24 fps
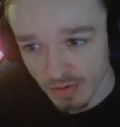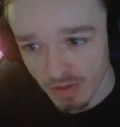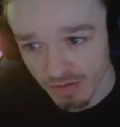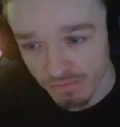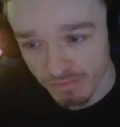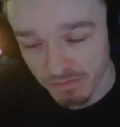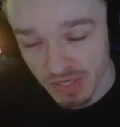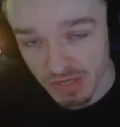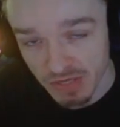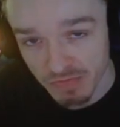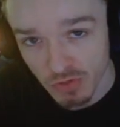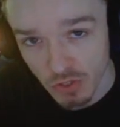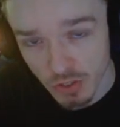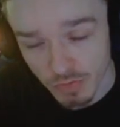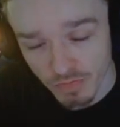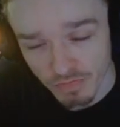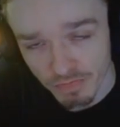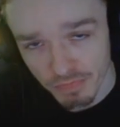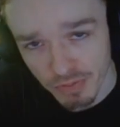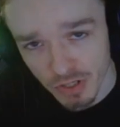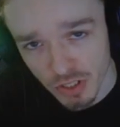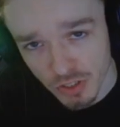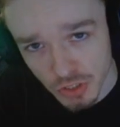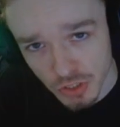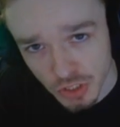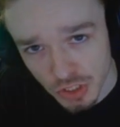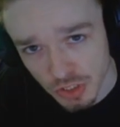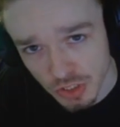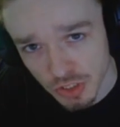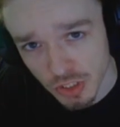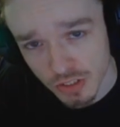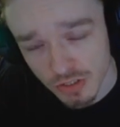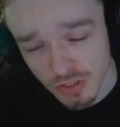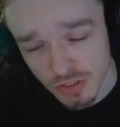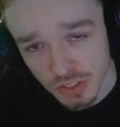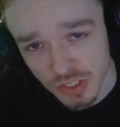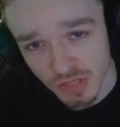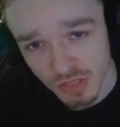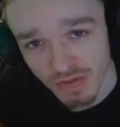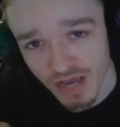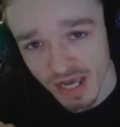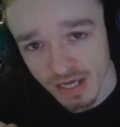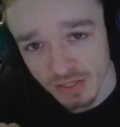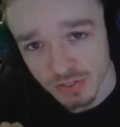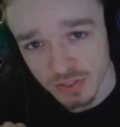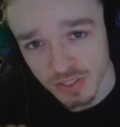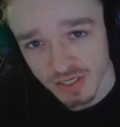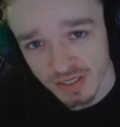people purchase currency
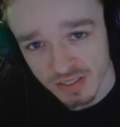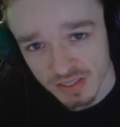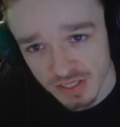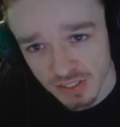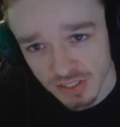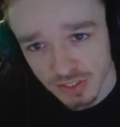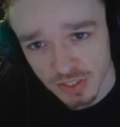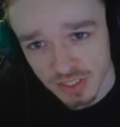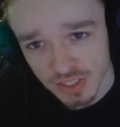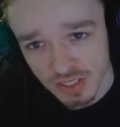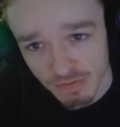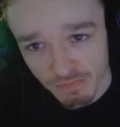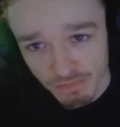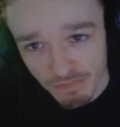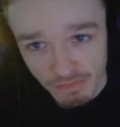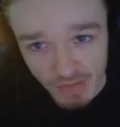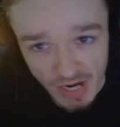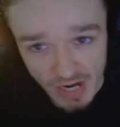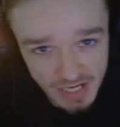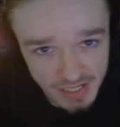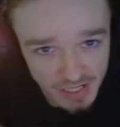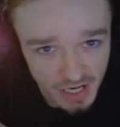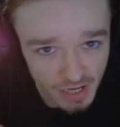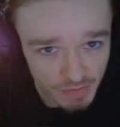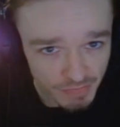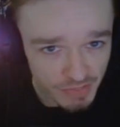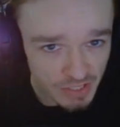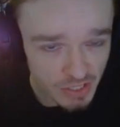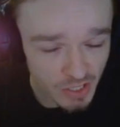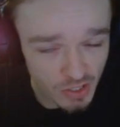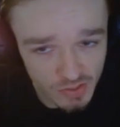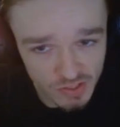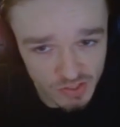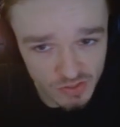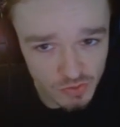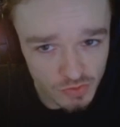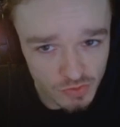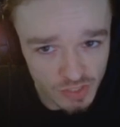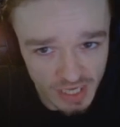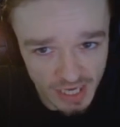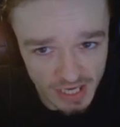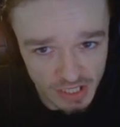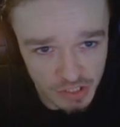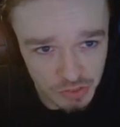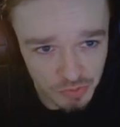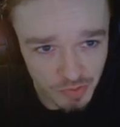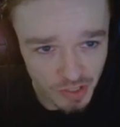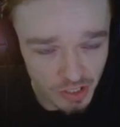packs like this, it might not be going through the
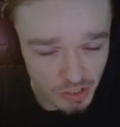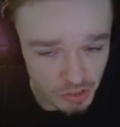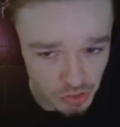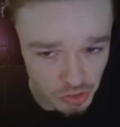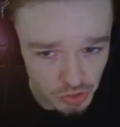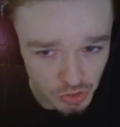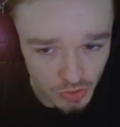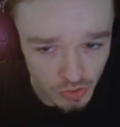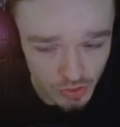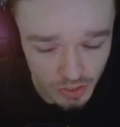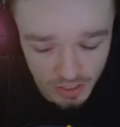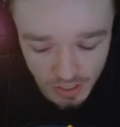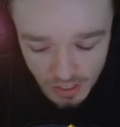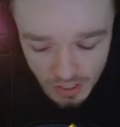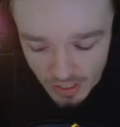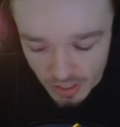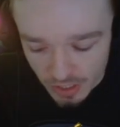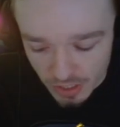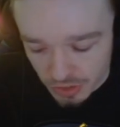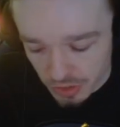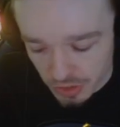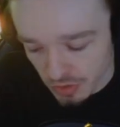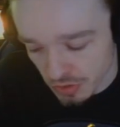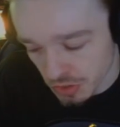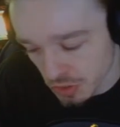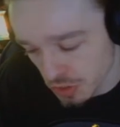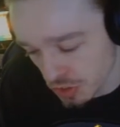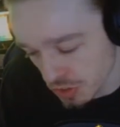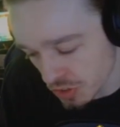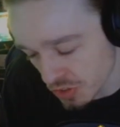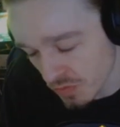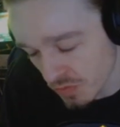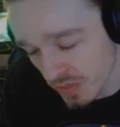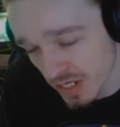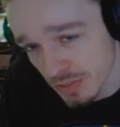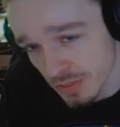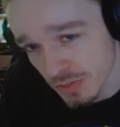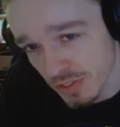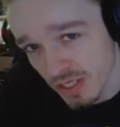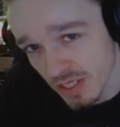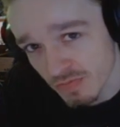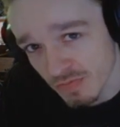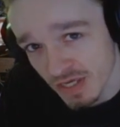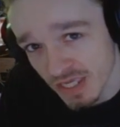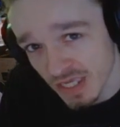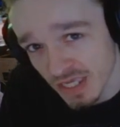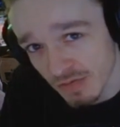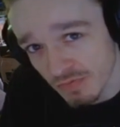Xbox store. So it's just a way for them
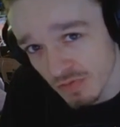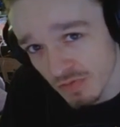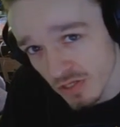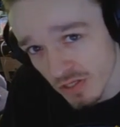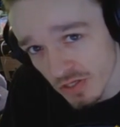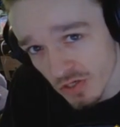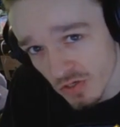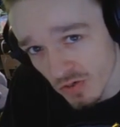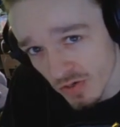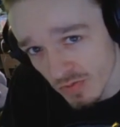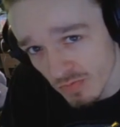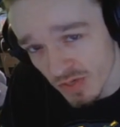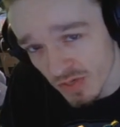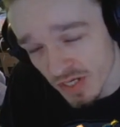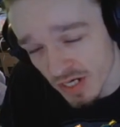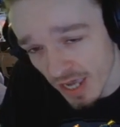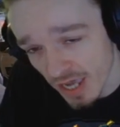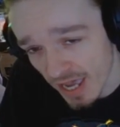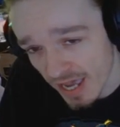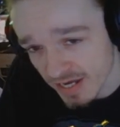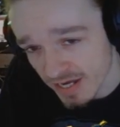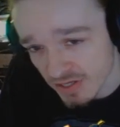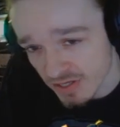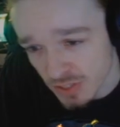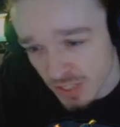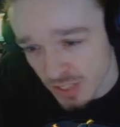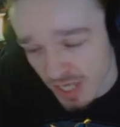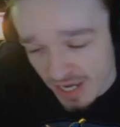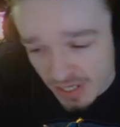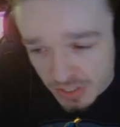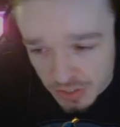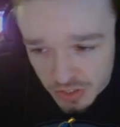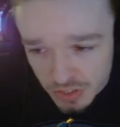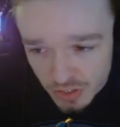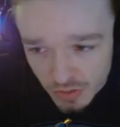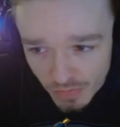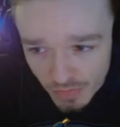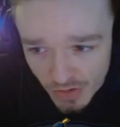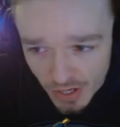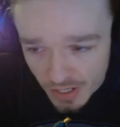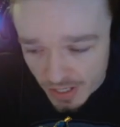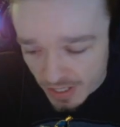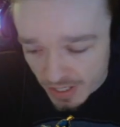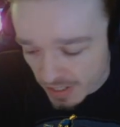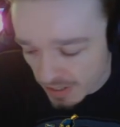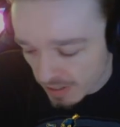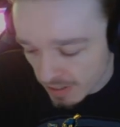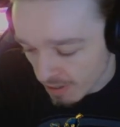to keep the little bit of added tax in their
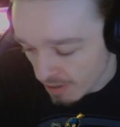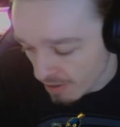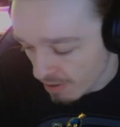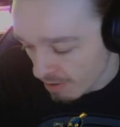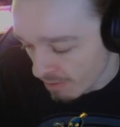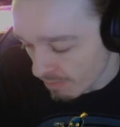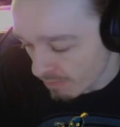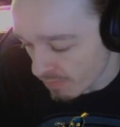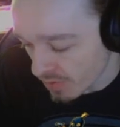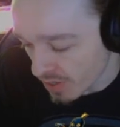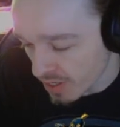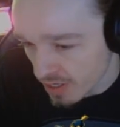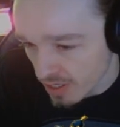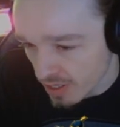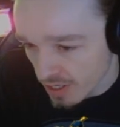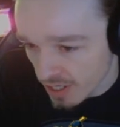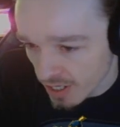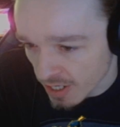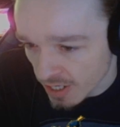pocket. But